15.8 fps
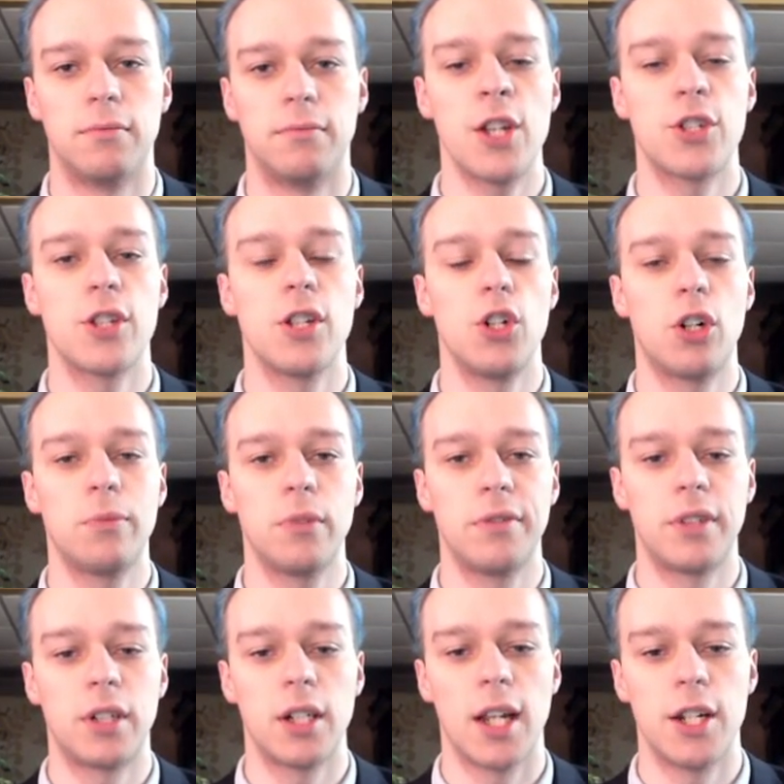So the normal
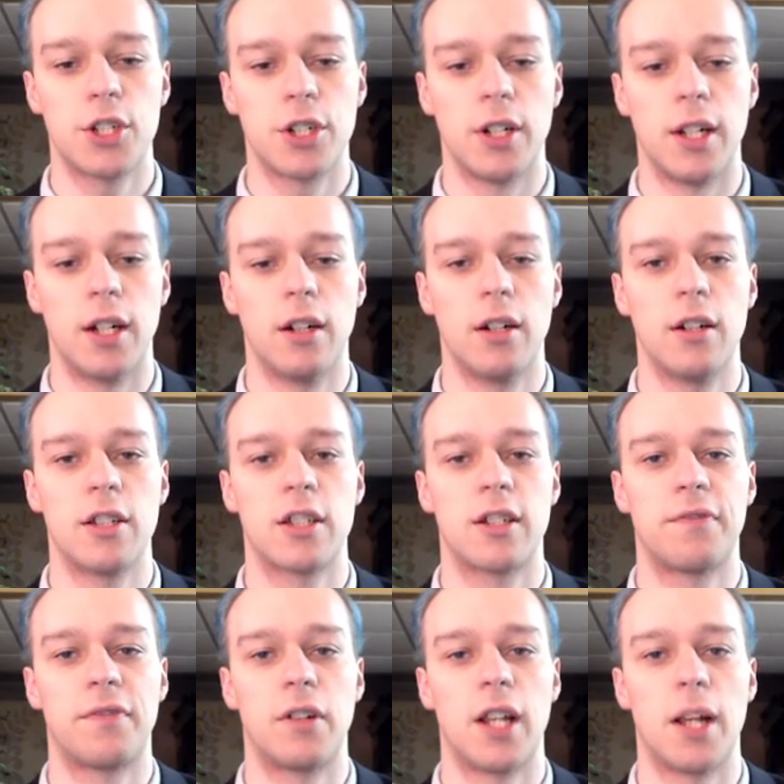variation here is
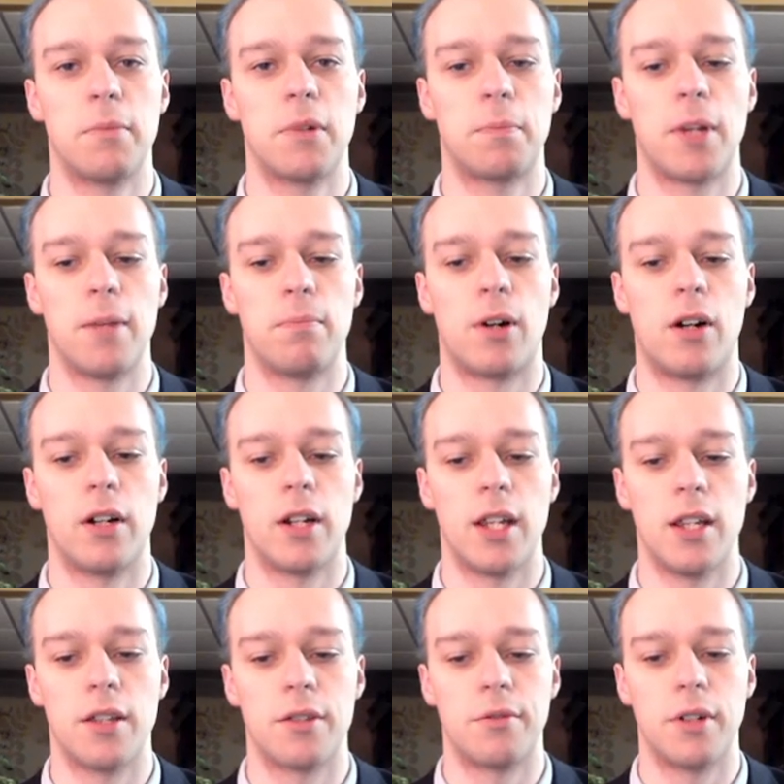for them to play pawn
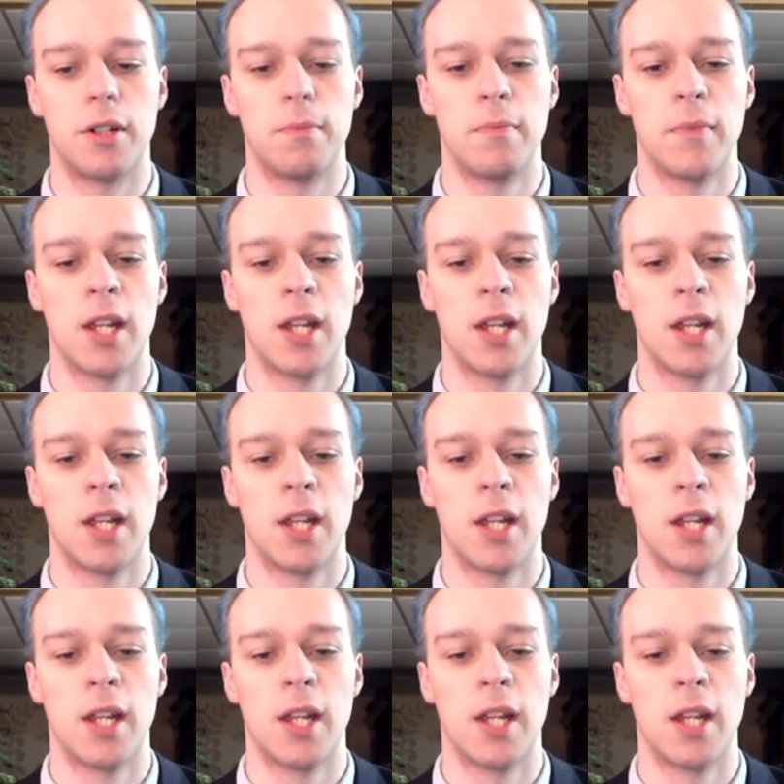e3.